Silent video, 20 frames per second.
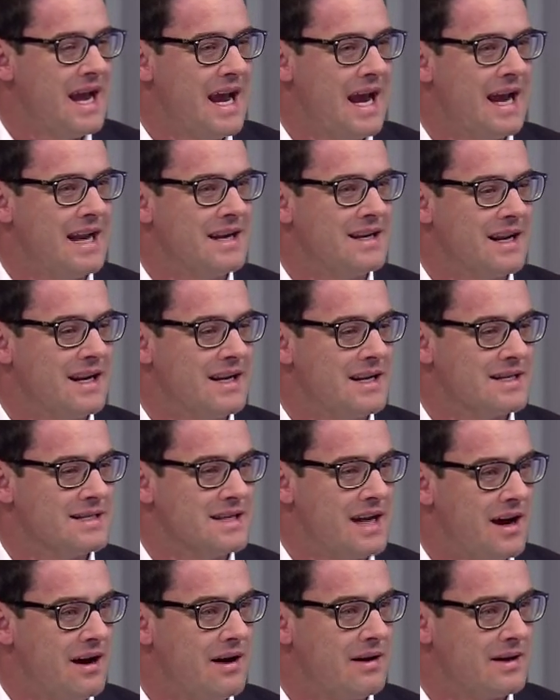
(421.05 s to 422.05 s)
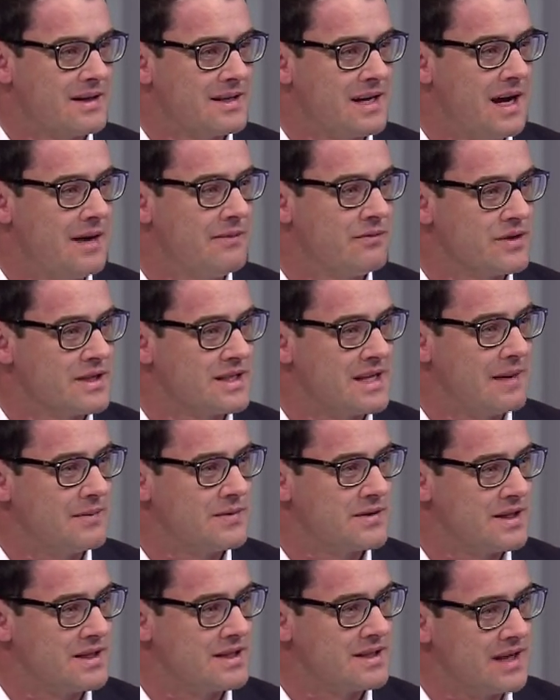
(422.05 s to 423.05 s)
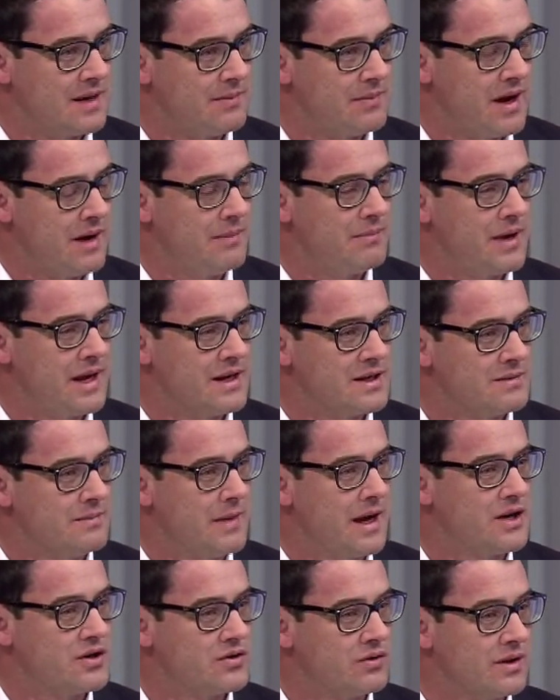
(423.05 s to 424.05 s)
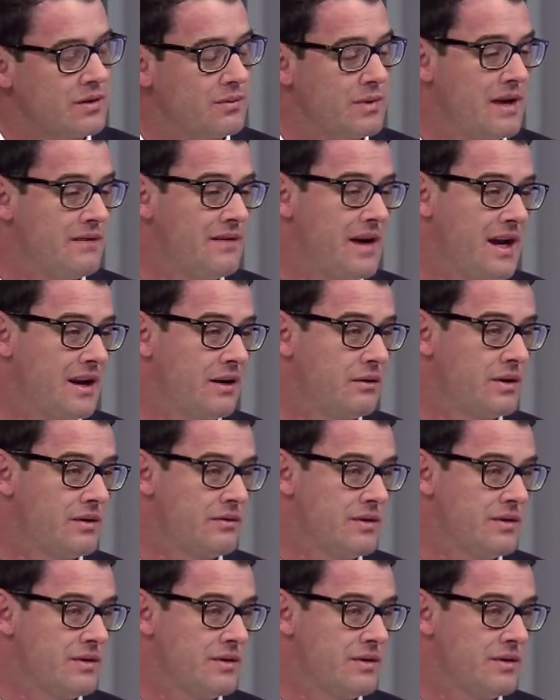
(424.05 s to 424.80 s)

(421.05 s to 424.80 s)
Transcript: And it is now time for SAPS to step up and to make sure that we have adequate